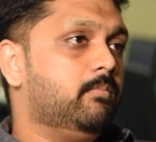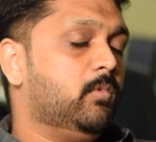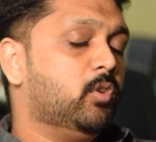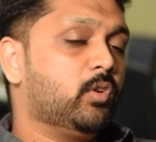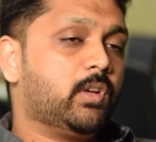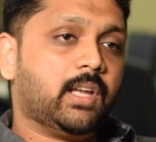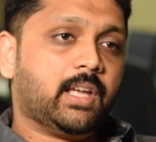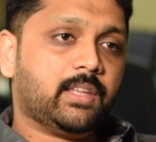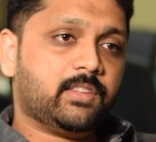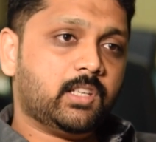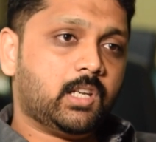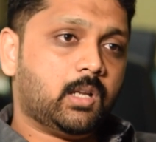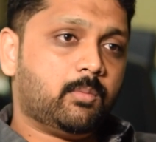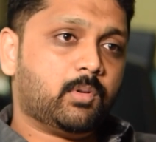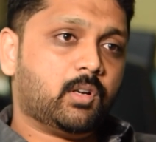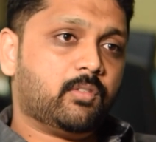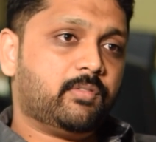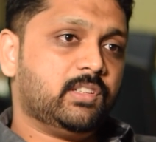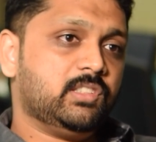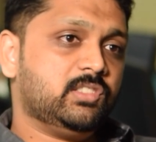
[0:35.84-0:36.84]
looking at the
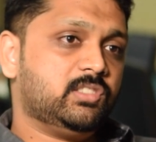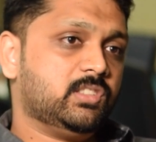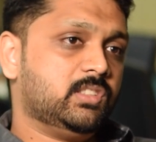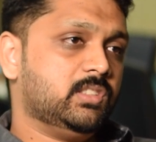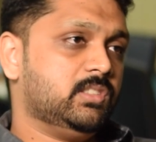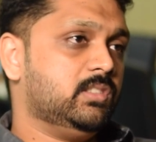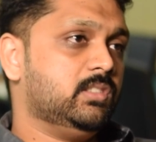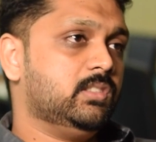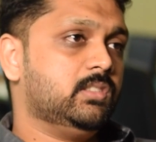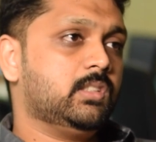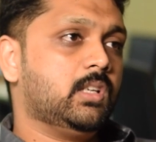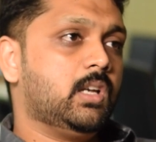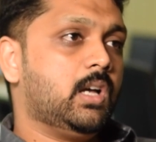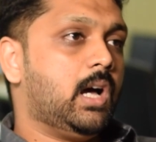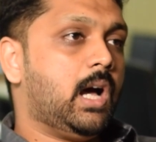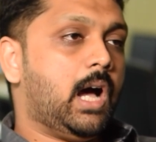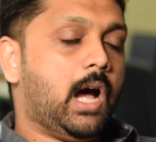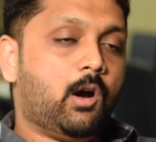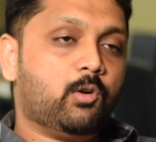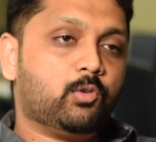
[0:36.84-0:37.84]
number of incidents,
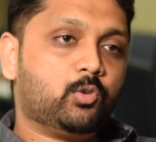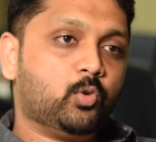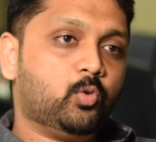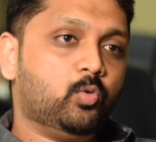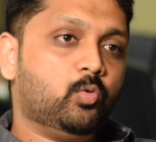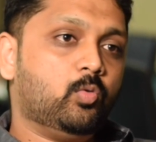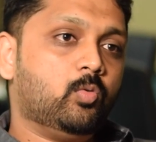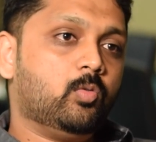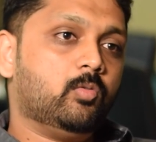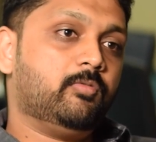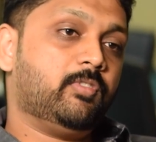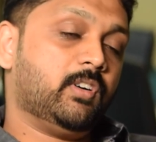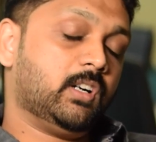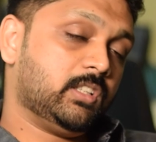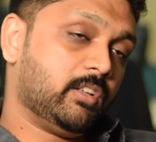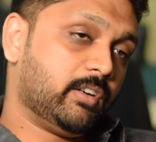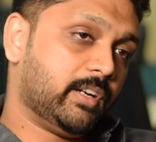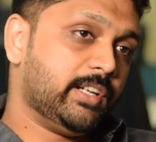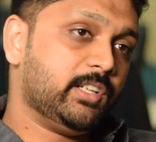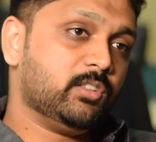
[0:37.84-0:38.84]
how to
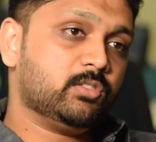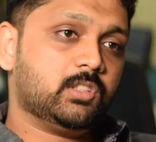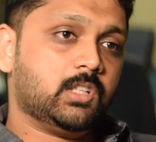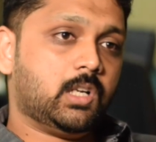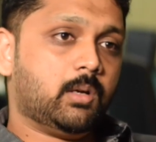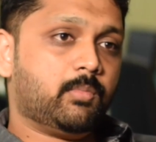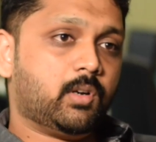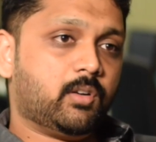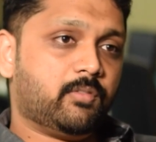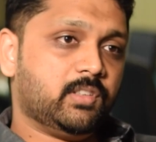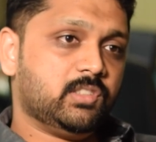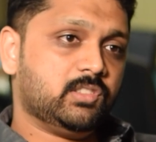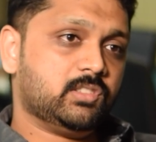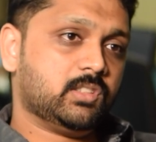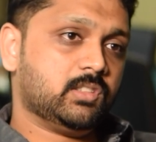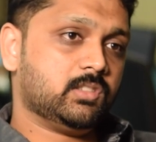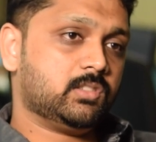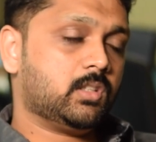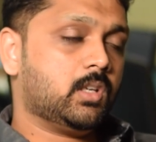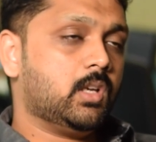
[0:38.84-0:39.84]
further reduce the number of
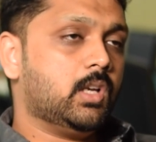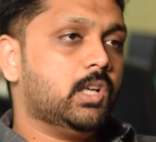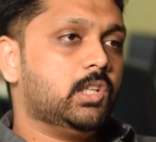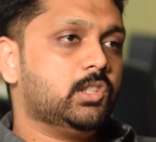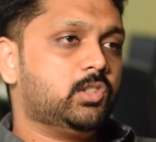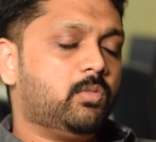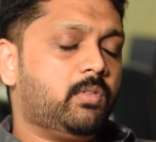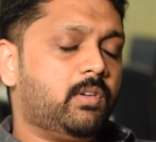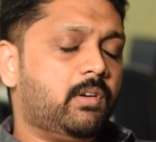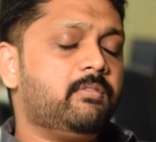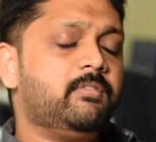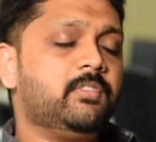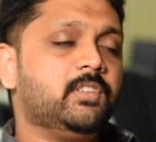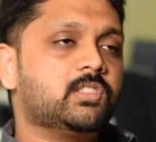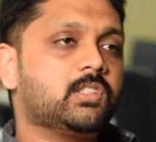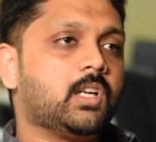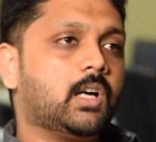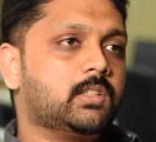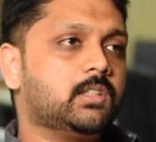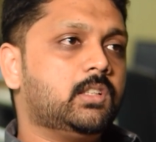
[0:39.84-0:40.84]
incidents. So when we
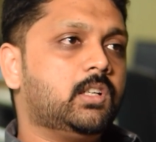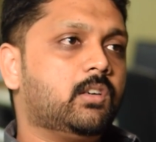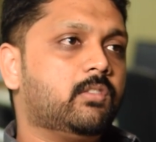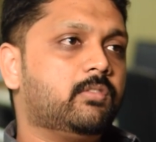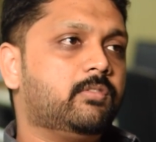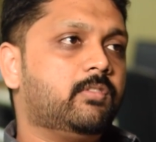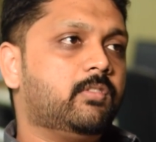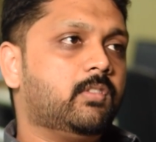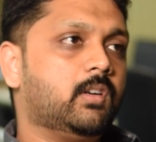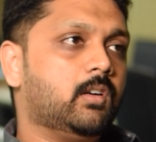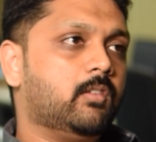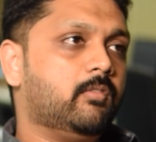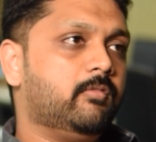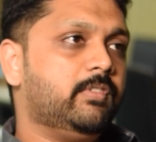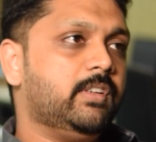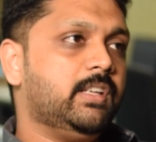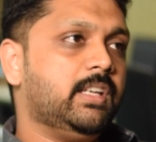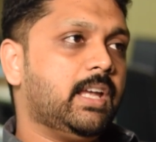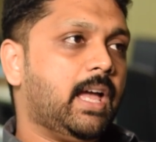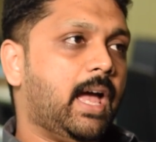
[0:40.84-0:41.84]
started off,
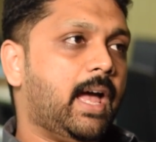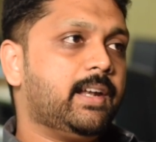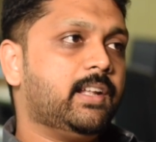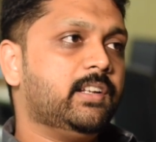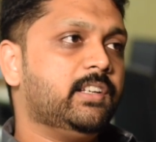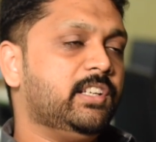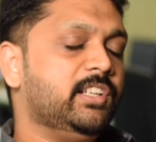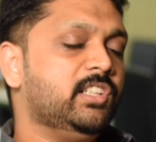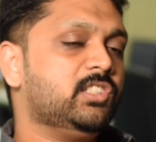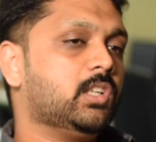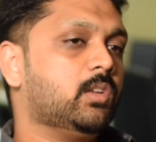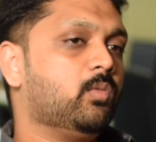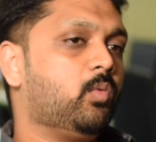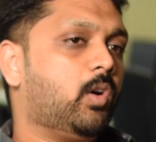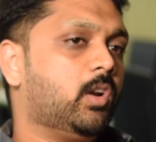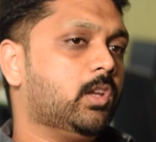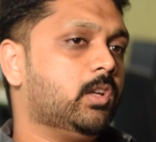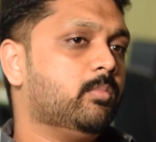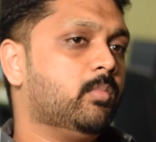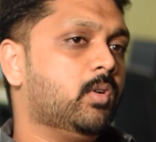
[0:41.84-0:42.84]
we had an initial
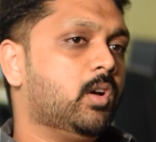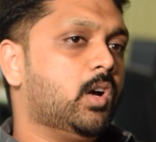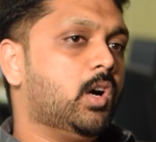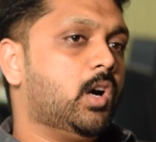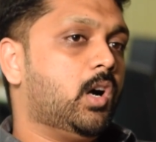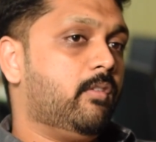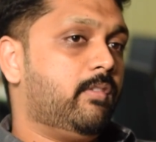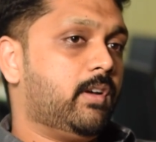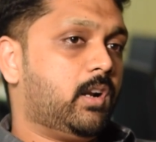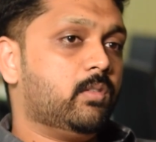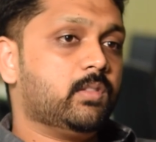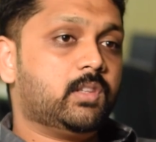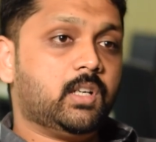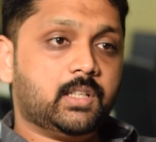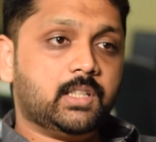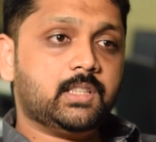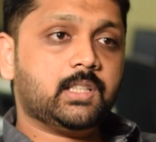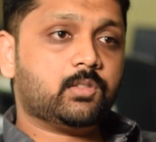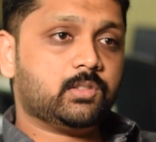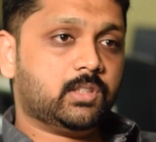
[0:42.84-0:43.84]
volume of around
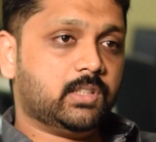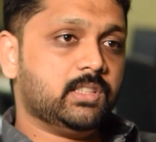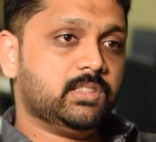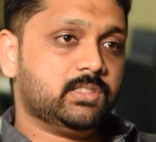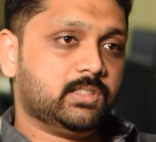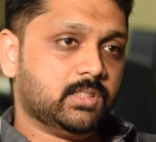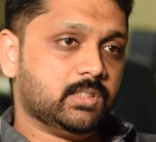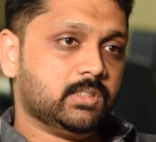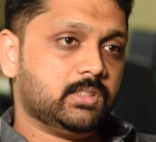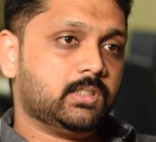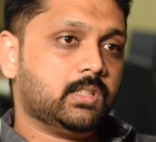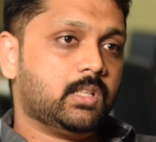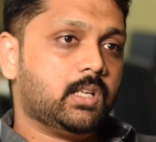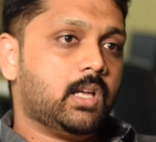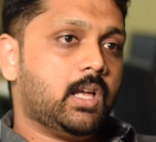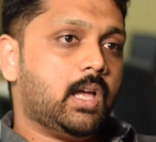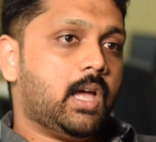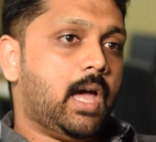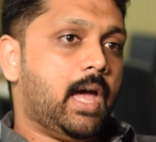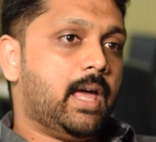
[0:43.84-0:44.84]
30,000 incidents,
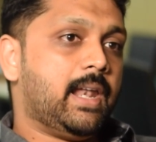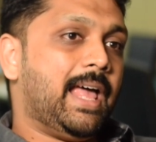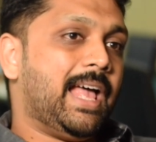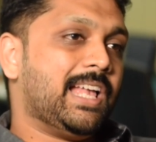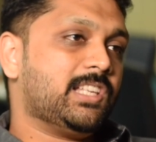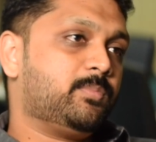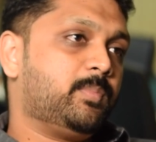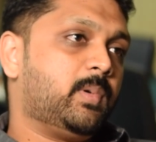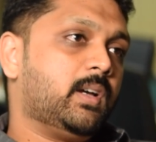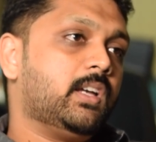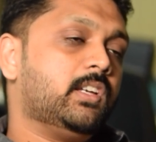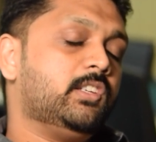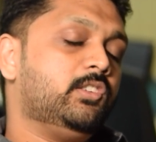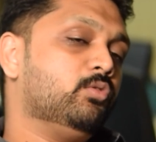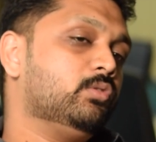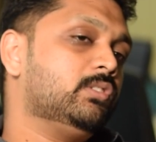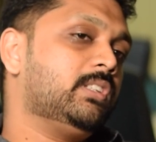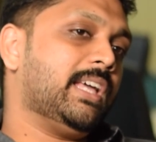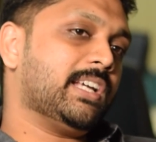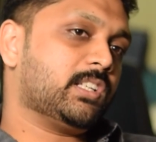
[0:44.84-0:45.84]
and Aspire
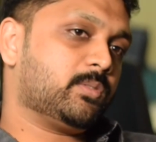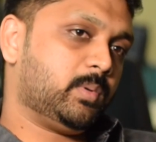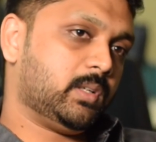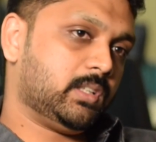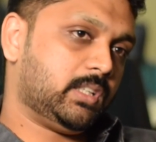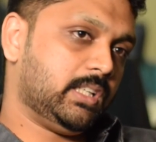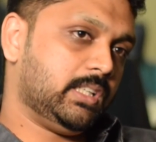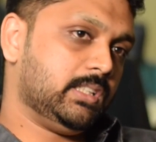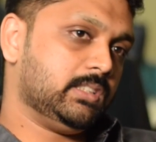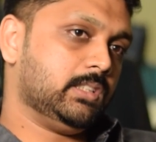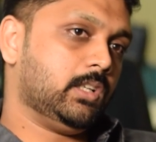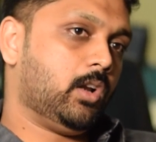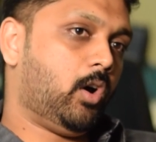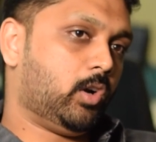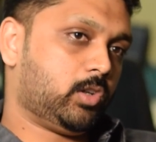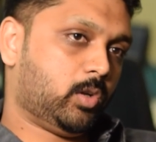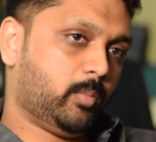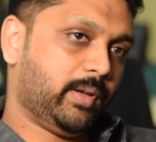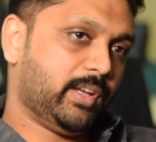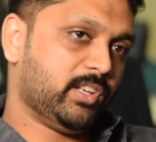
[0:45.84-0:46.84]
used their expertise in
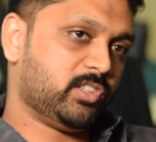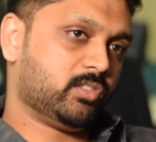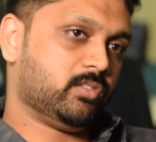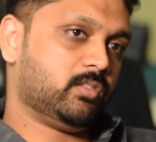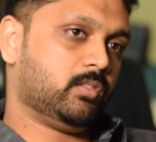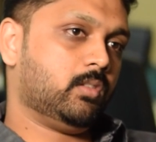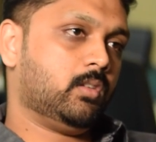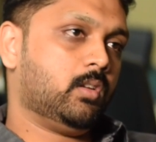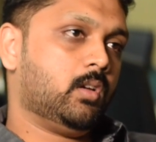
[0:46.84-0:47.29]
automation,